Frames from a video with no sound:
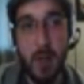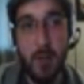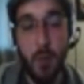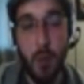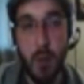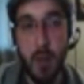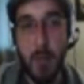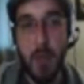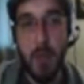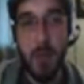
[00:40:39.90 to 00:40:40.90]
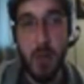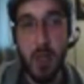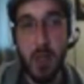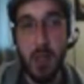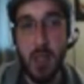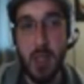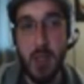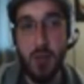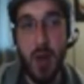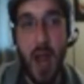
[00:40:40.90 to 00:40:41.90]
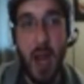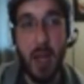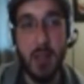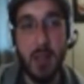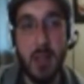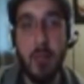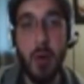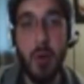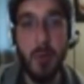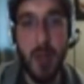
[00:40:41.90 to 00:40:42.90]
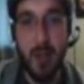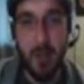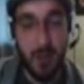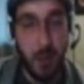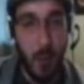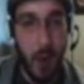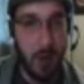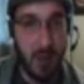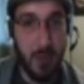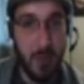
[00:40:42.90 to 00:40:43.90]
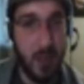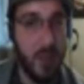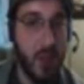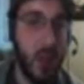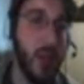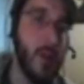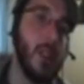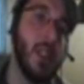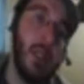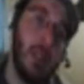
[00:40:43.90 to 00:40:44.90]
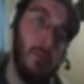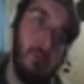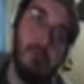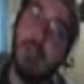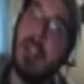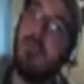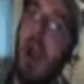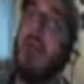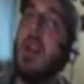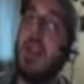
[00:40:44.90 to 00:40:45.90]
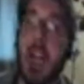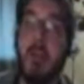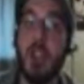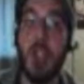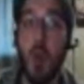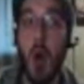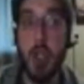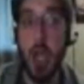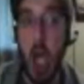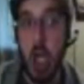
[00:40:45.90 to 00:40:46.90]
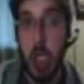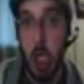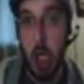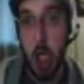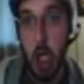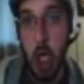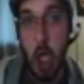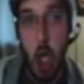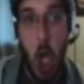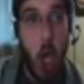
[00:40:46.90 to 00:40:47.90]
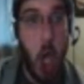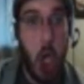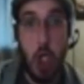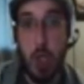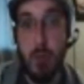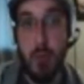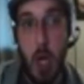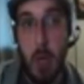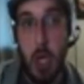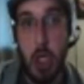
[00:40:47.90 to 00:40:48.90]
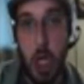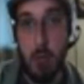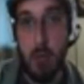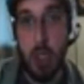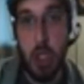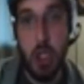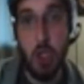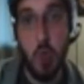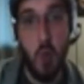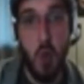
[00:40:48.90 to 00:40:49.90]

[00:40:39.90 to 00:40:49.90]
the menu is the dragon symbol rather than the water symbol, even though Its primary typing is water. Its primary typing is water.